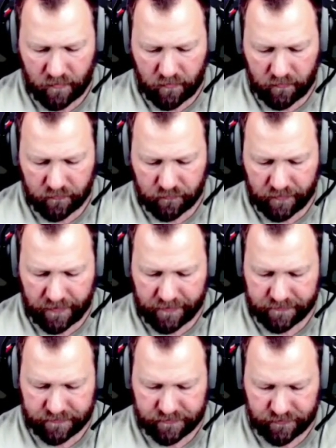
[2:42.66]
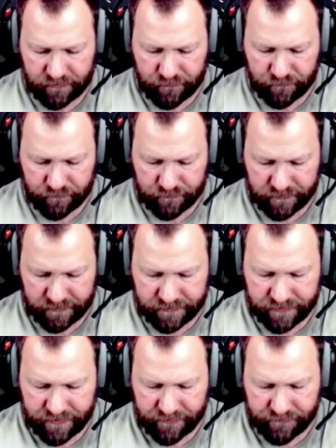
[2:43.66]
All right, so
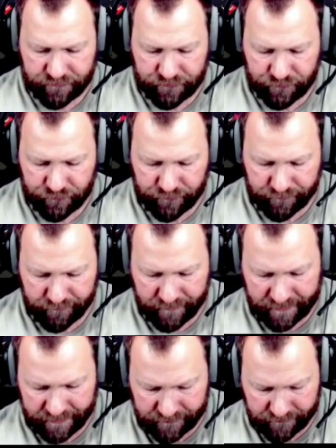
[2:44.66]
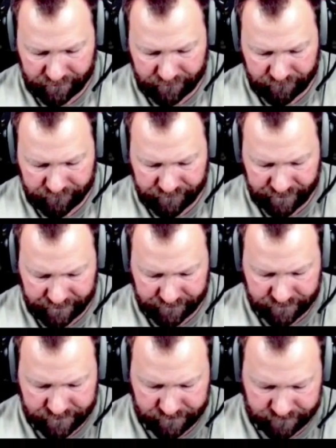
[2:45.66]
let's get to the main
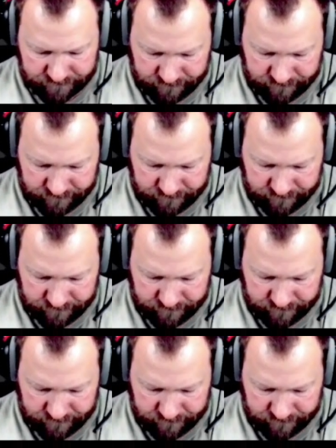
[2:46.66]
event.